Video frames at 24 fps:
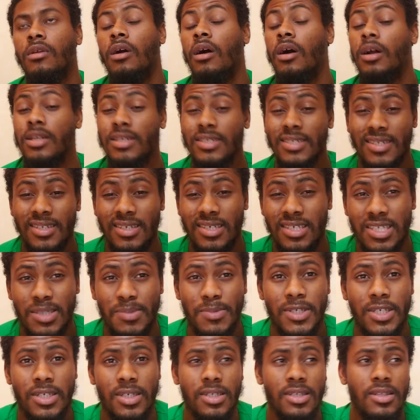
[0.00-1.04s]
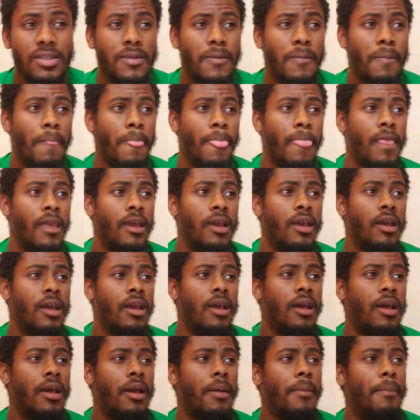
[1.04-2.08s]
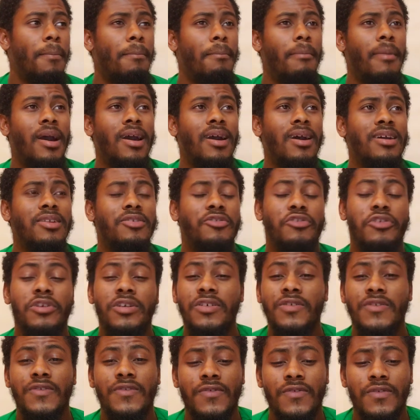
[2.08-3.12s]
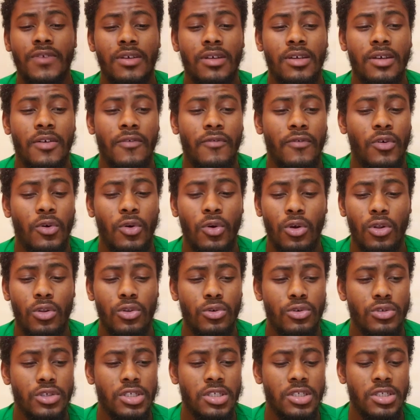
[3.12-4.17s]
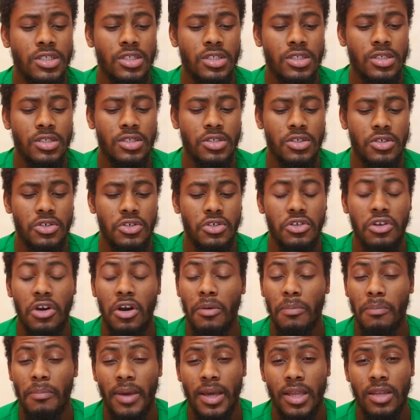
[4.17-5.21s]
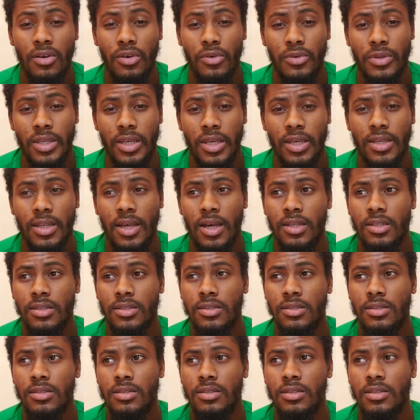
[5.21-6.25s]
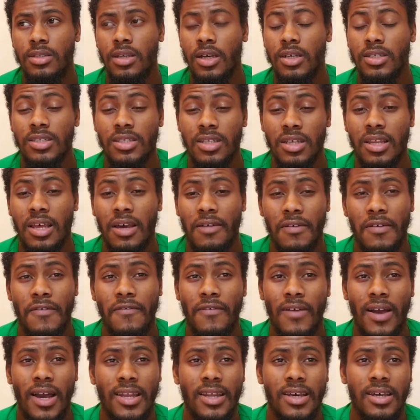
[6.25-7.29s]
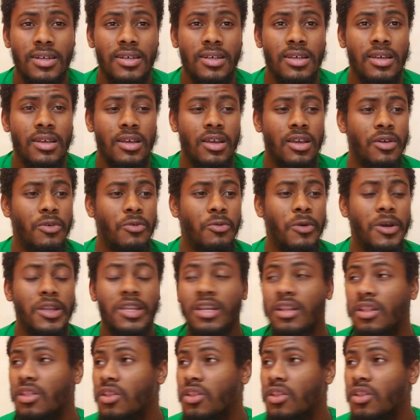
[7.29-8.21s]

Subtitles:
honestly speaking, my heart grieves for all those young men out there that does not have a father. When they